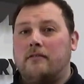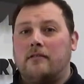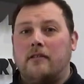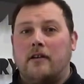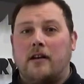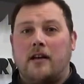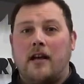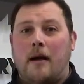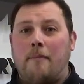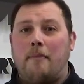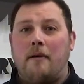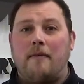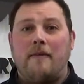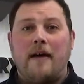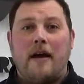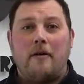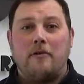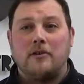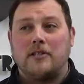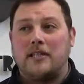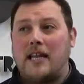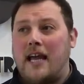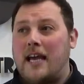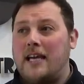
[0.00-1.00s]
A couple of
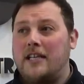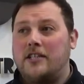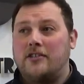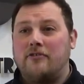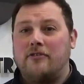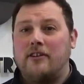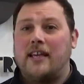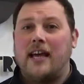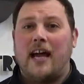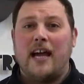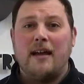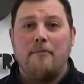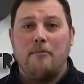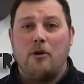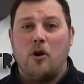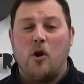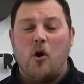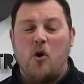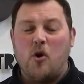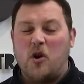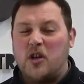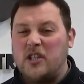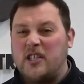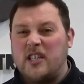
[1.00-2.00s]
hours later he came
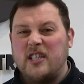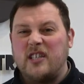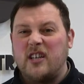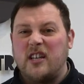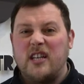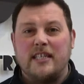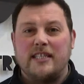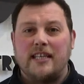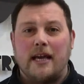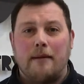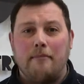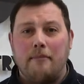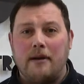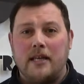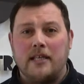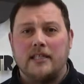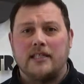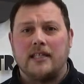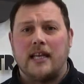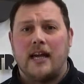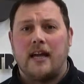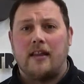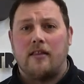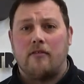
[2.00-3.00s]
along because he's only 10 minutes
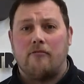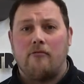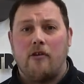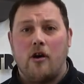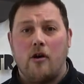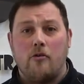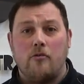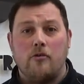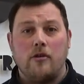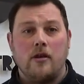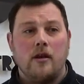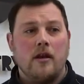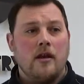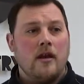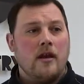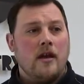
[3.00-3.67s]
down the road,